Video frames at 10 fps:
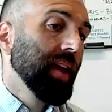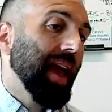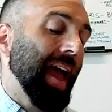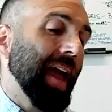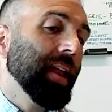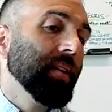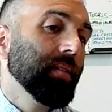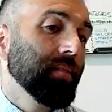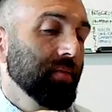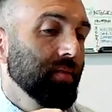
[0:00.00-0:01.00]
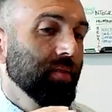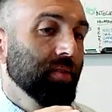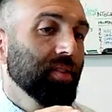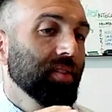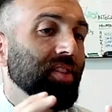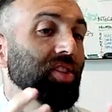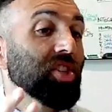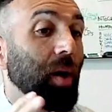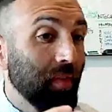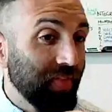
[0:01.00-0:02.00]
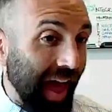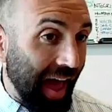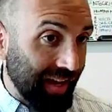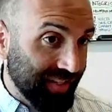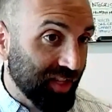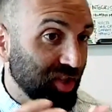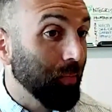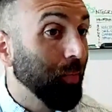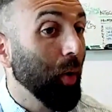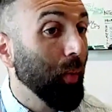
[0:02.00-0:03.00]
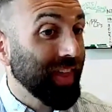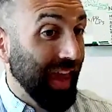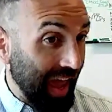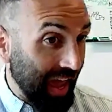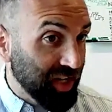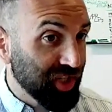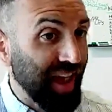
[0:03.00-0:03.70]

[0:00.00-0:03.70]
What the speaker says: and some of the assets are bought with cash,